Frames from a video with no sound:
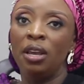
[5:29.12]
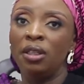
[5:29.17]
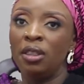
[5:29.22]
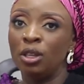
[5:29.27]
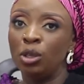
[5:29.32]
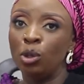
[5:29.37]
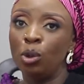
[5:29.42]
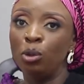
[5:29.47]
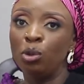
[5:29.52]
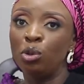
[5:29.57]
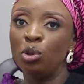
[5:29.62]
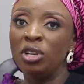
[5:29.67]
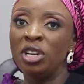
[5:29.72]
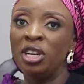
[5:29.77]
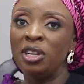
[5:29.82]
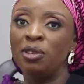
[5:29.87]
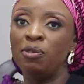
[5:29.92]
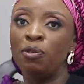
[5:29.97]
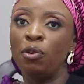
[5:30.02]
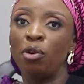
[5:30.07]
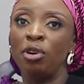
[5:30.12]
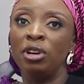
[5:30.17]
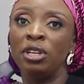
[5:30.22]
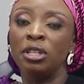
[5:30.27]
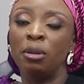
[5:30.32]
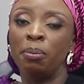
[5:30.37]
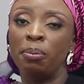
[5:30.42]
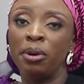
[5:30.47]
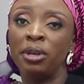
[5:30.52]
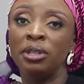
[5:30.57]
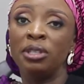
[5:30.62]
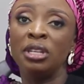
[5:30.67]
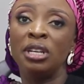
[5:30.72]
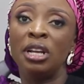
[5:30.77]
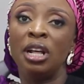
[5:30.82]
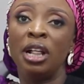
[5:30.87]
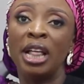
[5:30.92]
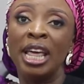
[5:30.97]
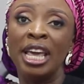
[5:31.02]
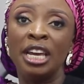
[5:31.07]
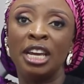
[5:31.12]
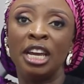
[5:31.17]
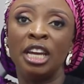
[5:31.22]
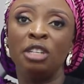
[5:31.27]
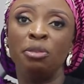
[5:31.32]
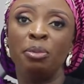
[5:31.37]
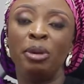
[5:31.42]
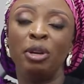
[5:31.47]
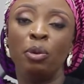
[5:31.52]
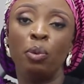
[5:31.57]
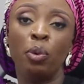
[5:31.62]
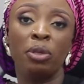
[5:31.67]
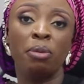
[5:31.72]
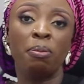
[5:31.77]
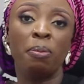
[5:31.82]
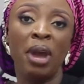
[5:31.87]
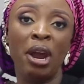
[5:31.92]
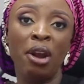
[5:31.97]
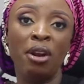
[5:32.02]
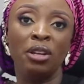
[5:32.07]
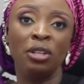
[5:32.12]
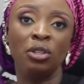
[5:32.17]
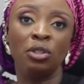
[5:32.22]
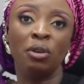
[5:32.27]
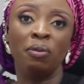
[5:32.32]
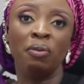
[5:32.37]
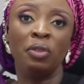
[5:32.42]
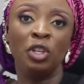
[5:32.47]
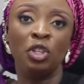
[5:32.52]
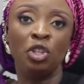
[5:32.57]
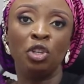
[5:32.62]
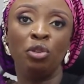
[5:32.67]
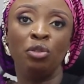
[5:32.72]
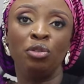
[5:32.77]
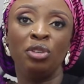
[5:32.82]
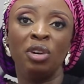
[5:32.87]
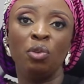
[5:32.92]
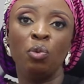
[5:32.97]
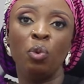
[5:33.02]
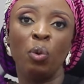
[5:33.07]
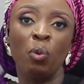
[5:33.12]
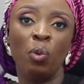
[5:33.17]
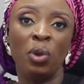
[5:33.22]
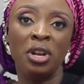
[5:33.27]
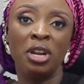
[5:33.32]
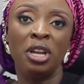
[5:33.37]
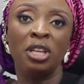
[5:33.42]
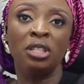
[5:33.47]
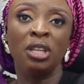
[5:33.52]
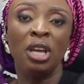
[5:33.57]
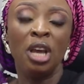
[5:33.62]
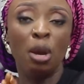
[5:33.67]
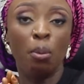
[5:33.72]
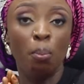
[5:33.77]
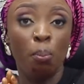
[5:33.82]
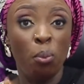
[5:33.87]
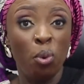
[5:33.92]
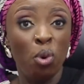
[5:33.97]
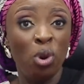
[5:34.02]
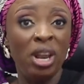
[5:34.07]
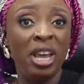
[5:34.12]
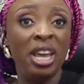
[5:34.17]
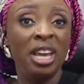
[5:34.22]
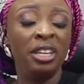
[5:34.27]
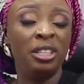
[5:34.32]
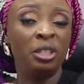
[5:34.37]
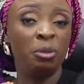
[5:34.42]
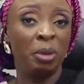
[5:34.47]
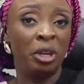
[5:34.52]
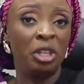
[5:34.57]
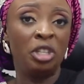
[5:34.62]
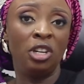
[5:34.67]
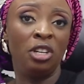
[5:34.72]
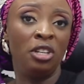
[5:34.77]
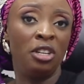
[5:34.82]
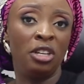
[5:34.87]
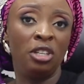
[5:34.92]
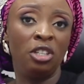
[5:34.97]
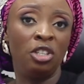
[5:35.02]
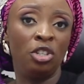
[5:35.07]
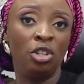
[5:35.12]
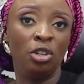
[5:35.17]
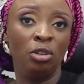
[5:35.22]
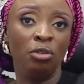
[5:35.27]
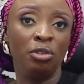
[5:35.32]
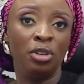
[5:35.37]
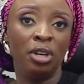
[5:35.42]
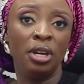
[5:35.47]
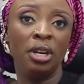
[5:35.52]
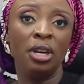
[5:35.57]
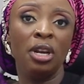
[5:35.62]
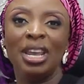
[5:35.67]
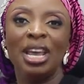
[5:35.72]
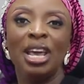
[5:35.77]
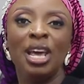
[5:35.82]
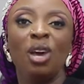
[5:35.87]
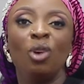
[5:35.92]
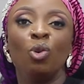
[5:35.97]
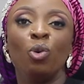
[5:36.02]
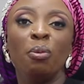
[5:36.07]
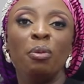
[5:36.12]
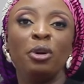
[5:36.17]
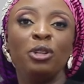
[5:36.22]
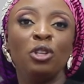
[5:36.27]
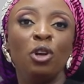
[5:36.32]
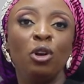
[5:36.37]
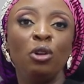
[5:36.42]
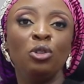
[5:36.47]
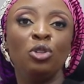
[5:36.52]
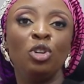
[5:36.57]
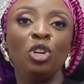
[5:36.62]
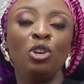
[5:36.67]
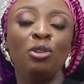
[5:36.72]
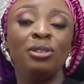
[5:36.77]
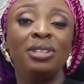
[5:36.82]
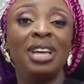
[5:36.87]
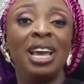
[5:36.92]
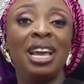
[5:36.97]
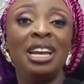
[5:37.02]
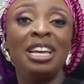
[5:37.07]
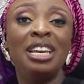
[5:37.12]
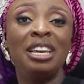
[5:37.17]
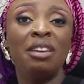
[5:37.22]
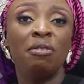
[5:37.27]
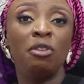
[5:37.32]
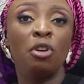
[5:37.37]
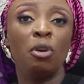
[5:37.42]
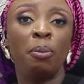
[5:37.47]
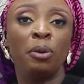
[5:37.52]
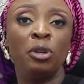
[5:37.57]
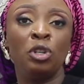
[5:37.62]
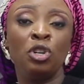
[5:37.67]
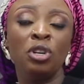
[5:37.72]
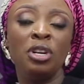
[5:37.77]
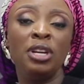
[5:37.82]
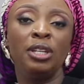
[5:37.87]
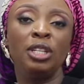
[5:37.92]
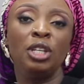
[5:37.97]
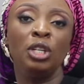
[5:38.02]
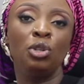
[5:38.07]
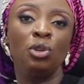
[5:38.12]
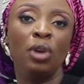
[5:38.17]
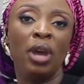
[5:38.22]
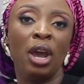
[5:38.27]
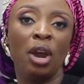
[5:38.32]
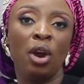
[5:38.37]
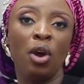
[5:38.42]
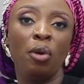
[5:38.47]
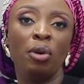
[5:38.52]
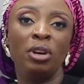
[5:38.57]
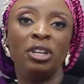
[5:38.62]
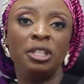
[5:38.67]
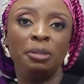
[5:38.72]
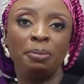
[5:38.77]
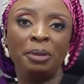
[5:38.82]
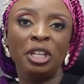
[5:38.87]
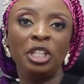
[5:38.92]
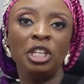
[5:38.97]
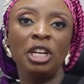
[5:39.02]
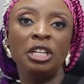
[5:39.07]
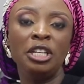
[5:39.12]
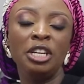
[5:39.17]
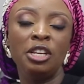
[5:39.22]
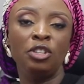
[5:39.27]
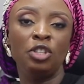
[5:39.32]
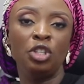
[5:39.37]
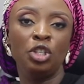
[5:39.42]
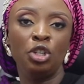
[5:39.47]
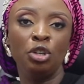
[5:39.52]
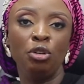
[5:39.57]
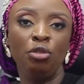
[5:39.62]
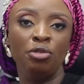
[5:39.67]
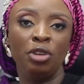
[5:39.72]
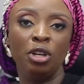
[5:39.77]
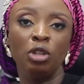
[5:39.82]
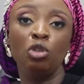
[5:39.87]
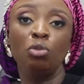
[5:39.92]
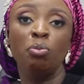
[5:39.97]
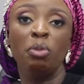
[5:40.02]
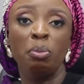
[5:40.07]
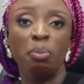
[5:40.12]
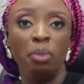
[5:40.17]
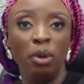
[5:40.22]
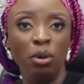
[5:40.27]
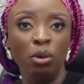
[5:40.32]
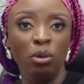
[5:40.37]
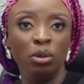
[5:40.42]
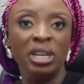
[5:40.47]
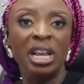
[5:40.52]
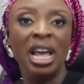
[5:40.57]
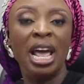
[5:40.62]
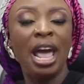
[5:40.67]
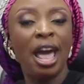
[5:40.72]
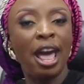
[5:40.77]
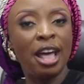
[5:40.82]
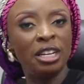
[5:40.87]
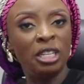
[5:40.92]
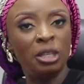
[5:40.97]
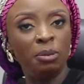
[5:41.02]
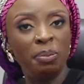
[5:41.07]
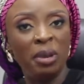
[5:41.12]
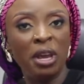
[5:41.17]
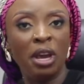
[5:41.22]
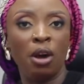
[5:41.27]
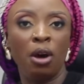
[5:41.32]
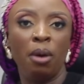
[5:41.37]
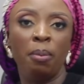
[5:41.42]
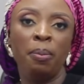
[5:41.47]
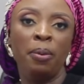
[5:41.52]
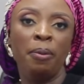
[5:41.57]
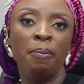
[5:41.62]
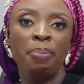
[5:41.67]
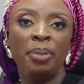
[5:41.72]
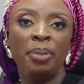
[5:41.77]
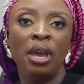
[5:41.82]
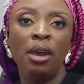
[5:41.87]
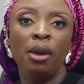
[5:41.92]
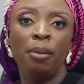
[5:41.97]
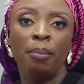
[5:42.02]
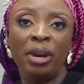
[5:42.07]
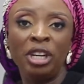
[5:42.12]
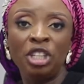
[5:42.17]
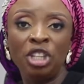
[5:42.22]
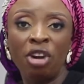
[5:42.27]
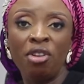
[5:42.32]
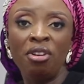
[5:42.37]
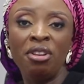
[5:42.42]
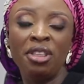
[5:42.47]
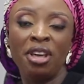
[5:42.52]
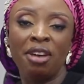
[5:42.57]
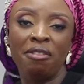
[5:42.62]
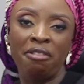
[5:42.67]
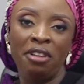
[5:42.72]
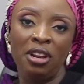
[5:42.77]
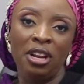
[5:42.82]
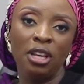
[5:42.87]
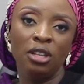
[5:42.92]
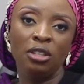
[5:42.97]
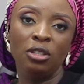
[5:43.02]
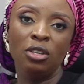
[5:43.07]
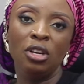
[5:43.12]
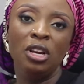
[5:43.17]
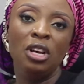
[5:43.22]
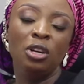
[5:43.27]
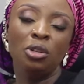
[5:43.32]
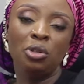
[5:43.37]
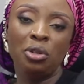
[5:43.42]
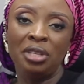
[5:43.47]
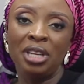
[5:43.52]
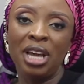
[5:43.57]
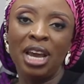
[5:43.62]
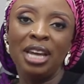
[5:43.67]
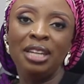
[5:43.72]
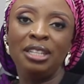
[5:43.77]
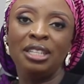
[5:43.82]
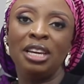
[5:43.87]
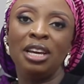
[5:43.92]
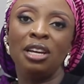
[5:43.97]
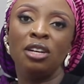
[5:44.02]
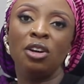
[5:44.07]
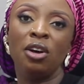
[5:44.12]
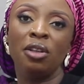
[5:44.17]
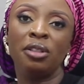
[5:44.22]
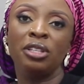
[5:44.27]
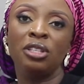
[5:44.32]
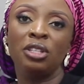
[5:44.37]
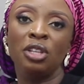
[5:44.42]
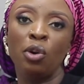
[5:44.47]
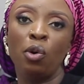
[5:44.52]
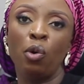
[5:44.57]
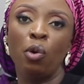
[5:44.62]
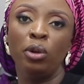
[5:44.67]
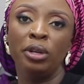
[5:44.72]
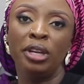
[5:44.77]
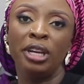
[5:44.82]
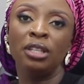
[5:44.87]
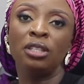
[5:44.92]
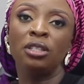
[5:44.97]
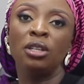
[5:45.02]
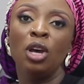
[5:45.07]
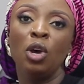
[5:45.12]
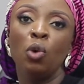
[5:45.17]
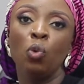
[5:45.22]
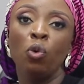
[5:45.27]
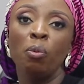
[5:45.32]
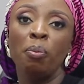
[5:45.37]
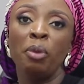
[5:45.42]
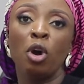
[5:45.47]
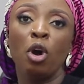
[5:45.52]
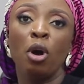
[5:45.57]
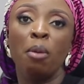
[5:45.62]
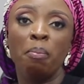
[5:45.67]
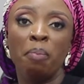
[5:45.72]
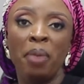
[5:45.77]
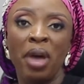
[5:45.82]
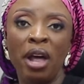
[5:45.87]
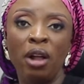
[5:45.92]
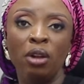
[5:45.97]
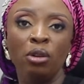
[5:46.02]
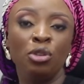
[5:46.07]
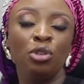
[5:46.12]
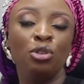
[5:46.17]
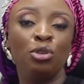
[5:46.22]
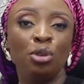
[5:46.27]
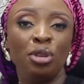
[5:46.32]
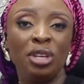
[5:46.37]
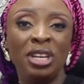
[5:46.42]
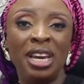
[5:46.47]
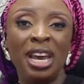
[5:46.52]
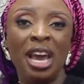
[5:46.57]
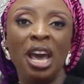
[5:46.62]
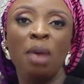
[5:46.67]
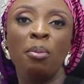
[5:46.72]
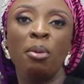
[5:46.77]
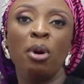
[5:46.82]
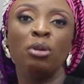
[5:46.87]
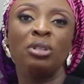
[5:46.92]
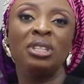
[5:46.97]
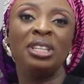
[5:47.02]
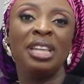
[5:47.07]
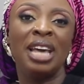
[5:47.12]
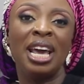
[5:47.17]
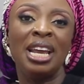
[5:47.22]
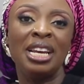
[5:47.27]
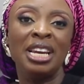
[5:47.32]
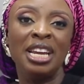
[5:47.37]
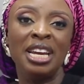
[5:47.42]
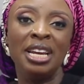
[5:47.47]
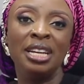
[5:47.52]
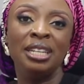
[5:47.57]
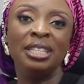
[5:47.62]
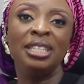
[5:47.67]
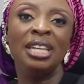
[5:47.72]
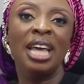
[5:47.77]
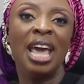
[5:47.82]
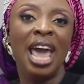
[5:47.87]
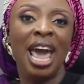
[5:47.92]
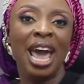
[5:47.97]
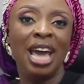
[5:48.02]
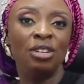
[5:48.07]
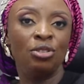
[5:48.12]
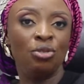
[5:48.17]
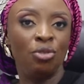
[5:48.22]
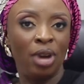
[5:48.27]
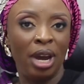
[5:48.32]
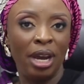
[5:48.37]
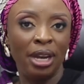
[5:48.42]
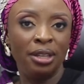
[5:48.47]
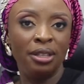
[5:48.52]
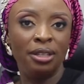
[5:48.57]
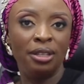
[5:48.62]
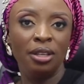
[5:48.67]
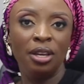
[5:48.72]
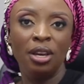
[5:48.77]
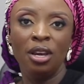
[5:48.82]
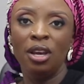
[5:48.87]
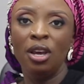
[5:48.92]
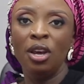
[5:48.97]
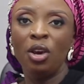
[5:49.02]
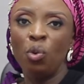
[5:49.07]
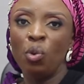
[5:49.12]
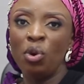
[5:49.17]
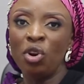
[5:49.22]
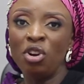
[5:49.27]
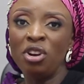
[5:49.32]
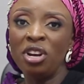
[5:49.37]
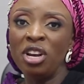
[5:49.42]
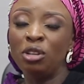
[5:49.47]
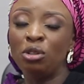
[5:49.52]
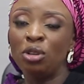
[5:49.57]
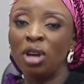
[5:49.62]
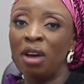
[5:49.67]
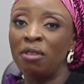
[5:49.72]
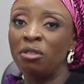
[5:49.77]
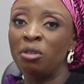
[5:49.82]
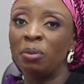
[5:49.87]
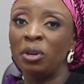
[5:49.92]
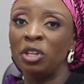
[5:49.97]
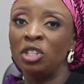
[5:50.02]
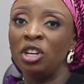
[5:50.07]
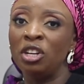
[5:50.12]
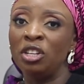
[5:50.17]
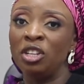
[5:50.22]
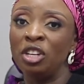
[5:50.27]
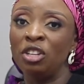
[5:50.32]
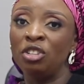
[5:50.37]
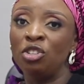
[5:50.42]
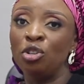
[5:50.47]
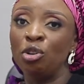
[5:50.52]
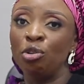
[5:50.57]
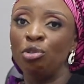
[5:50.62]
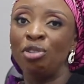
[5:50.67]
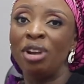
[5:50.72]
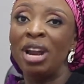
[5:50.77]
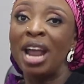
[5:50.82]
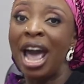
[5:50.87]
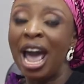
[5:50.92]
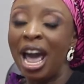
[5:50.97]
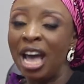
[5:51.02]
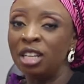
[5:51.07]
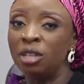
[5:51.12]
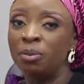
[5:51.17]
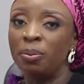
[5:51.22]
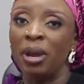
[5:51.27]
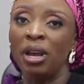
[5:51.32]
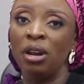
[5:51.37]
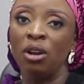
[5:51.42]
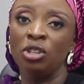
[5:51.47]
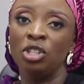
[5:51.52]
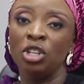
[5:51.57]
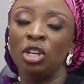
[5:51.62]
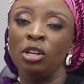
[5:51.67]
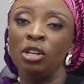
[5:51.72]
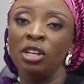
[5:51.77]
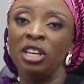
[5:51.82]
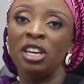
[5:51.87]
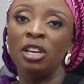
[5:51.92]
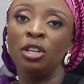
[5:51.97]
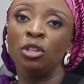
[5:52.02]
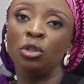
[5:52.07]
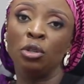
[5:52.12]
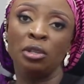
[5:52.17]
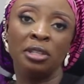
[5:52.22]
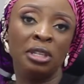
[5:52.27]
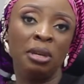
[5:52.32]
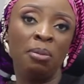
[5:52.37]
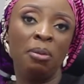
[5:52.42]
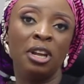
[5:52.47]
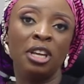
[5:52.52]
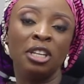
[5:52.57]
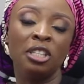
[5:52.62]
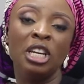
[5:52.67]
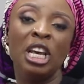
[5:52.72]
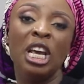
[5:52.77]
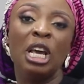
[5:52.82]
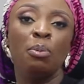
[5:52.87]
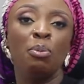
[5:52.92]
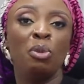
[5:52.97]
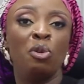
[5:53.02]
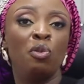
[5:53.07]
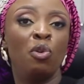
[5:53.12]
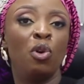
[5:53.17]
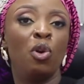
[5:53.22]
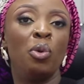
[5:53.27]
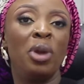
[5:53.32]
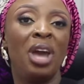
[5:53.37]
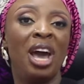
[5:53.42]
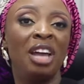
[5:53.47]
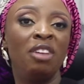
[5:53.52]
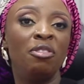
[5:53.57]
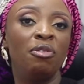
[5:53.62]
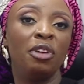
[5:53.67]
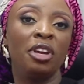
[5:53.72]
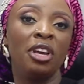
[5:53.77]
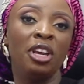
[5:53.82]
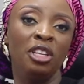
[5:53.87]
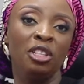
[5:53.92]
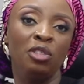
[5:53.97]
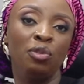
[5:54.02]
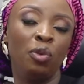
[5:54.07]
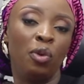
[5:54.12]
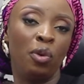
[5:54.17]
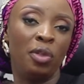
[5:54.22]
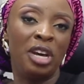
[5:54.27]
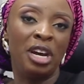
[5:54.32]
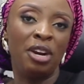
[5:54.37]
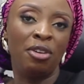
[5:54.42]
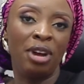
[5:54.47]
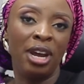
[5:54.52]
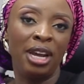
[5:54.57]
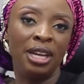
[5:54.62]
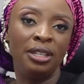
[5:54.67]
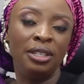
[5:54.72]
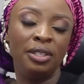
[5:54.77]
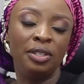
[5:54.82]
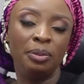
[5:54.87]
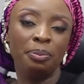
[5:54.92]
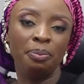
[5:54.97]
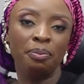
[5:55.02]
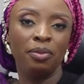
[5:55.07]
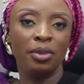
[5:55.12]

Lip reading: There's also need for interpersonal engagement with parents of the children we witness bullying special needs children. We must also use any given opportunity to encourage special needs children to be bold and speak up. By sharing their feelings, society and other stakeholders will be compelled to hear about their needs and rights. We don't need to have special needs children as biological kids or siblings before we advocate for their rights.